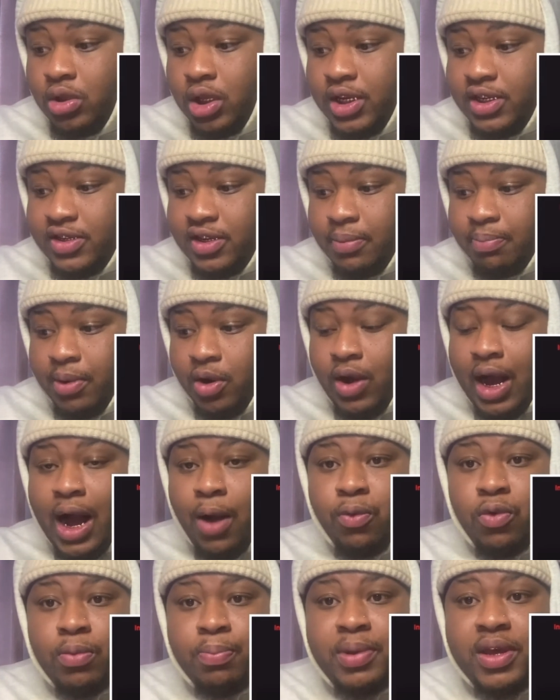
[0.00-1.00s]
Listen, bro, I
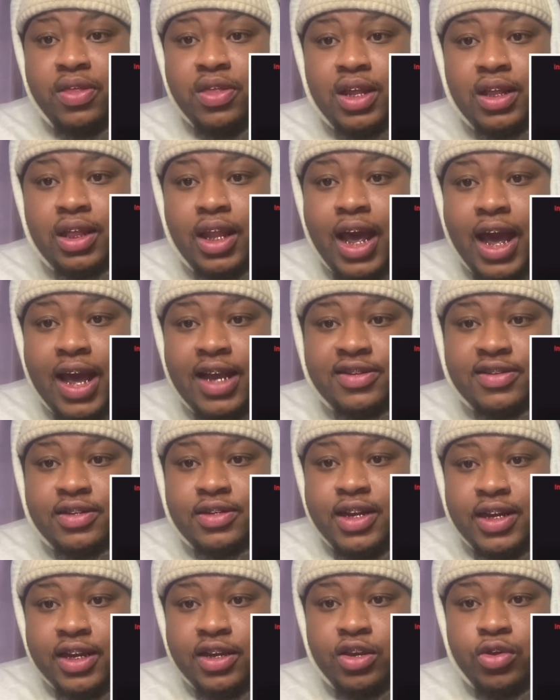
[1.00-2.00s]
will be the last
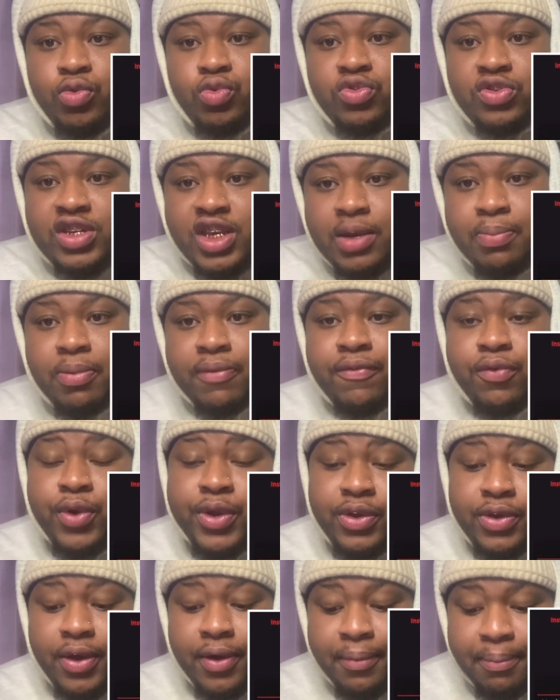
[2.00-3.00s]
nigga you see before
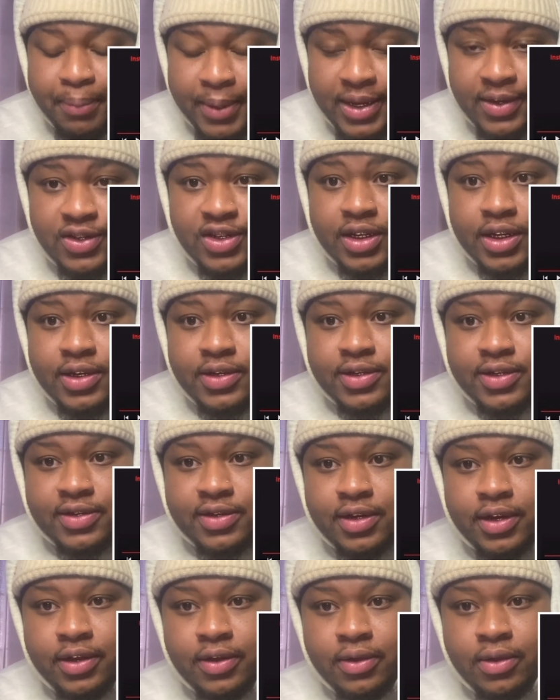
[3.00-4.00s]
you go meet Jesus,
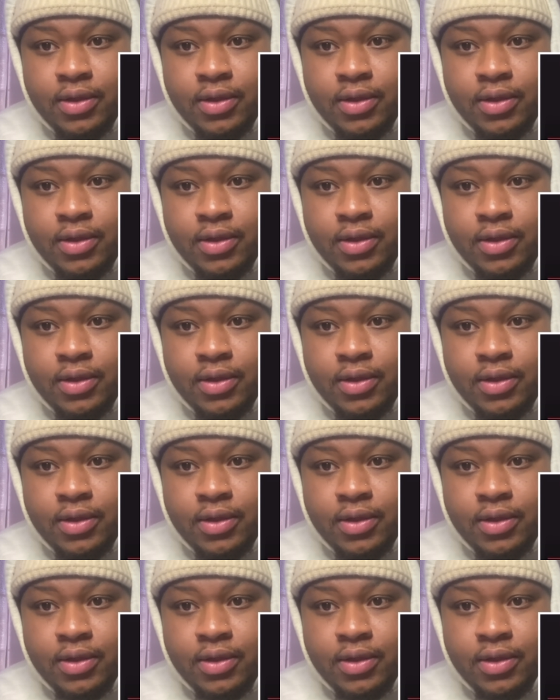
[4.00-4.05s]
nigga.